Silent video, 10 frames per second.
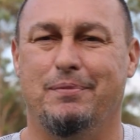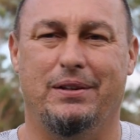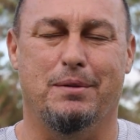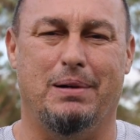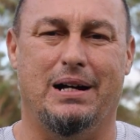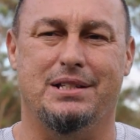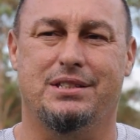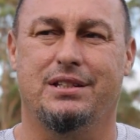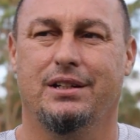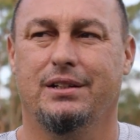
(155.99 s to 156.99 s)
In the
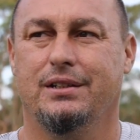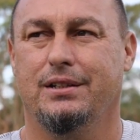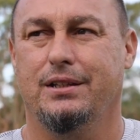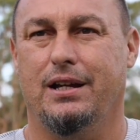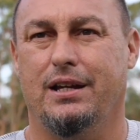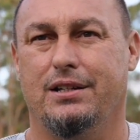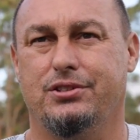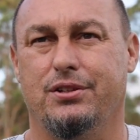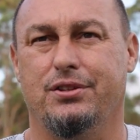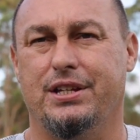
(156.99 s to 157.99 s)
past,
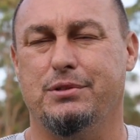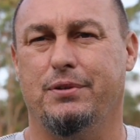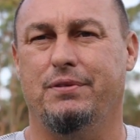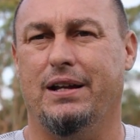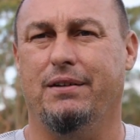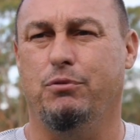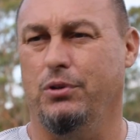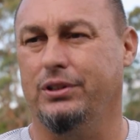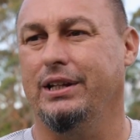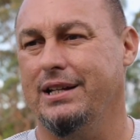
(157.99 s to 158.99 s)
certain things we've done have
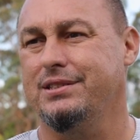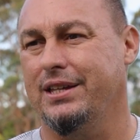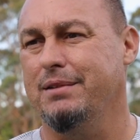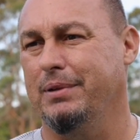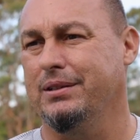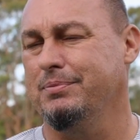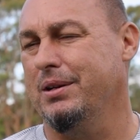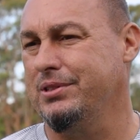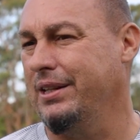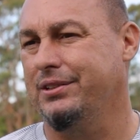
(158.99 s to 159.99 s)
worked against them because
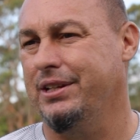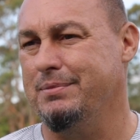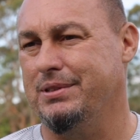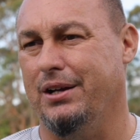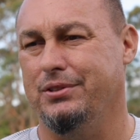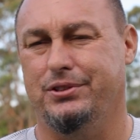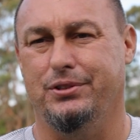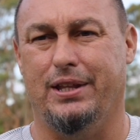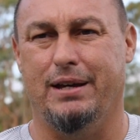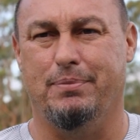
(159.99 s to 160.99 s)
most other teams don't
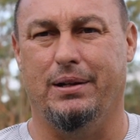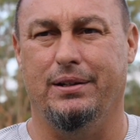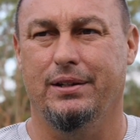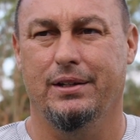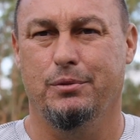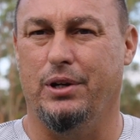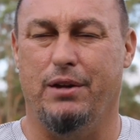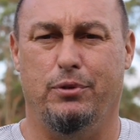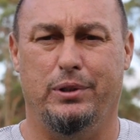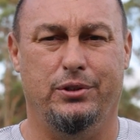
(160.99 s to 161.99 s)
do that, but
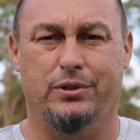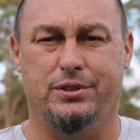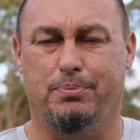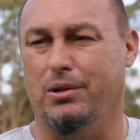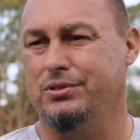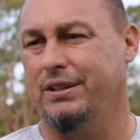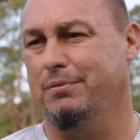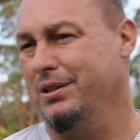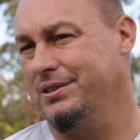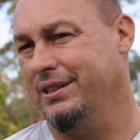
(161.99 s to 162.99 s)
whatever we do, it's a positive
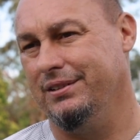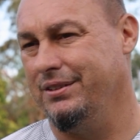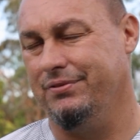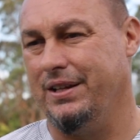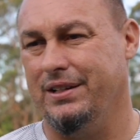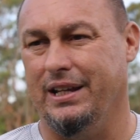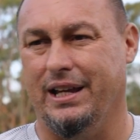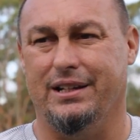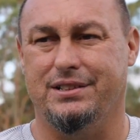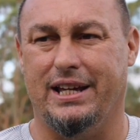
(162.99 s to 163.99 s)
mindset, defending
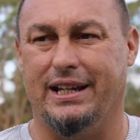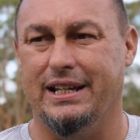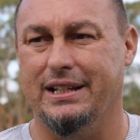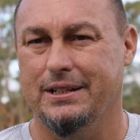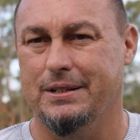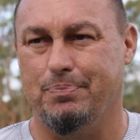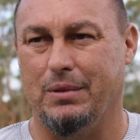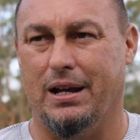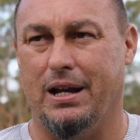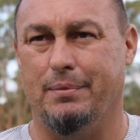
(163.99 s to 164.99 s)
and attacking,
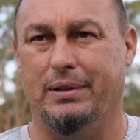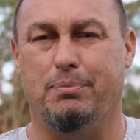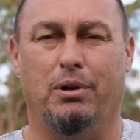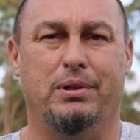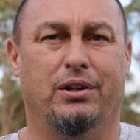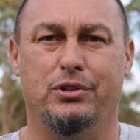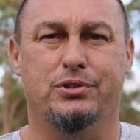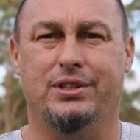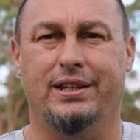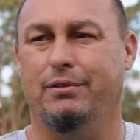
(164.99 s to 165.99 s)
and they're probably not
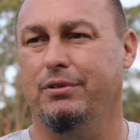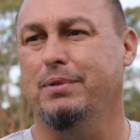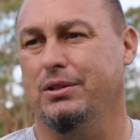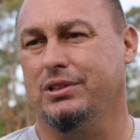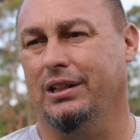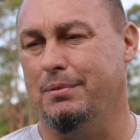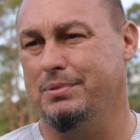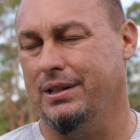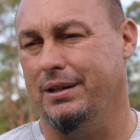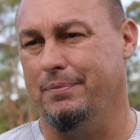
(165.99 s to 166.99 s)
used to that with most
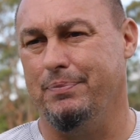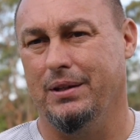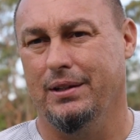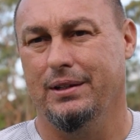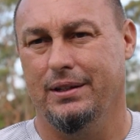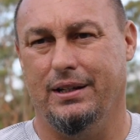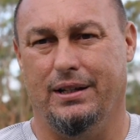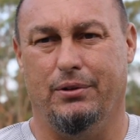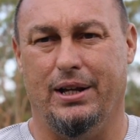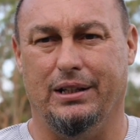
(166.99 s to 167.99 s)
clubs
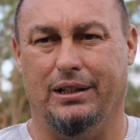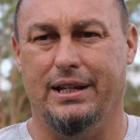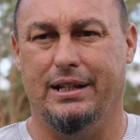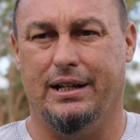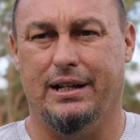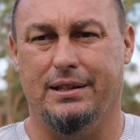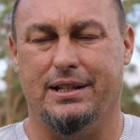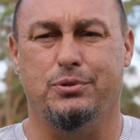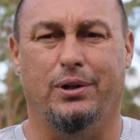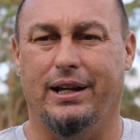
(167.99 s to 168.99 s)
around the league.
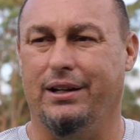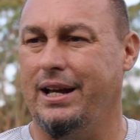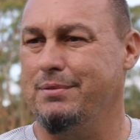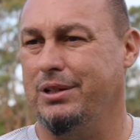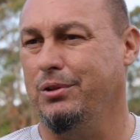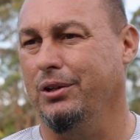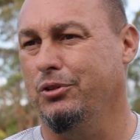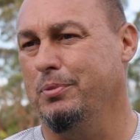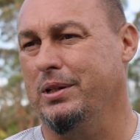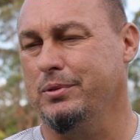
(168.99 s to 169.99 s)
That's why our games are quite
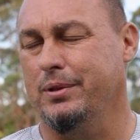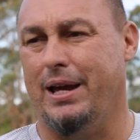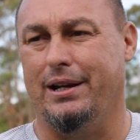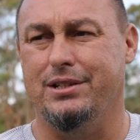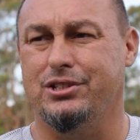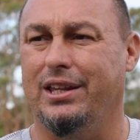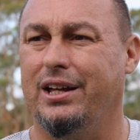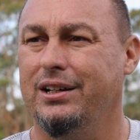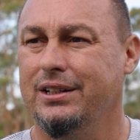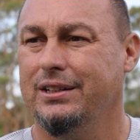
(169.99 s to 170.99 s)
good, because we're at each
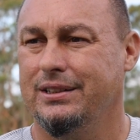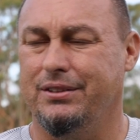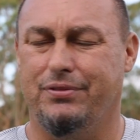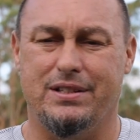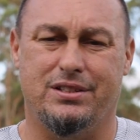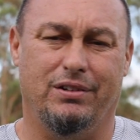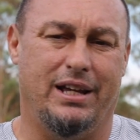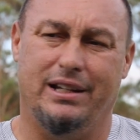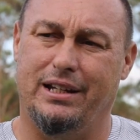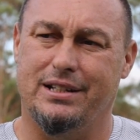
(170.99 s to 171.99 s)
other
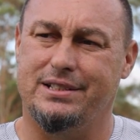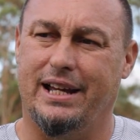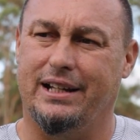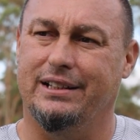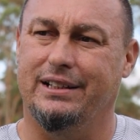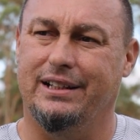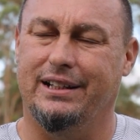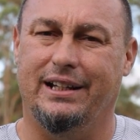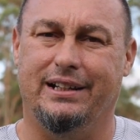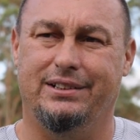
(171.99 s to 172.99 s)
defensively and in attack, and
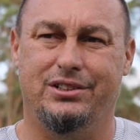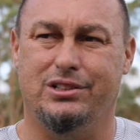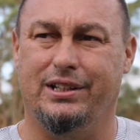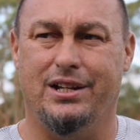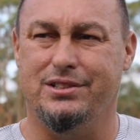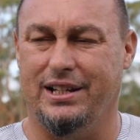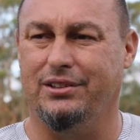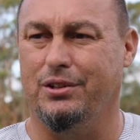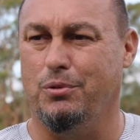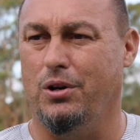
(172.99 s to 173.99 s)
it usually goes down
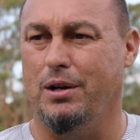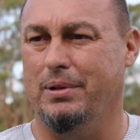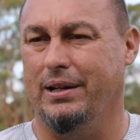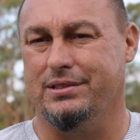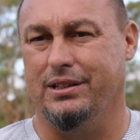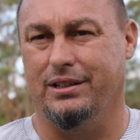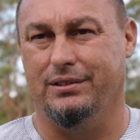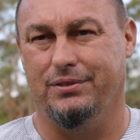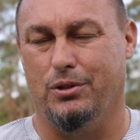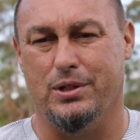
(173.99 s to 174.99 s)
to the wire, but it's
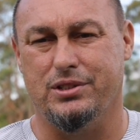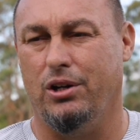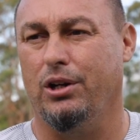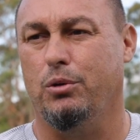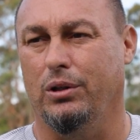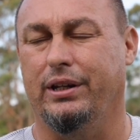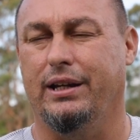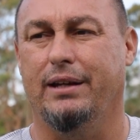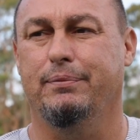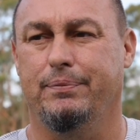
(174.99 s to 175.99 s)
always a high quality
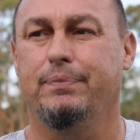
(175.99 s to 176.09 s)
game.